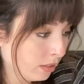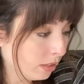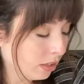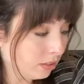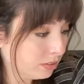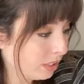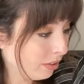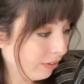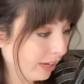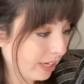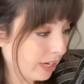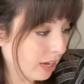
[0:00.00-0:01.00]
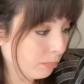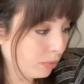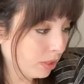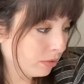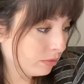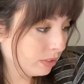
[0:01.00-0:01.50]
I'll see if I can
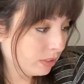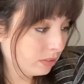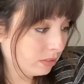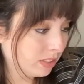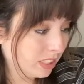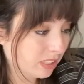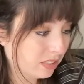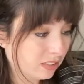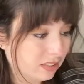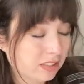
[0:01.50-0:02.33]
upload this.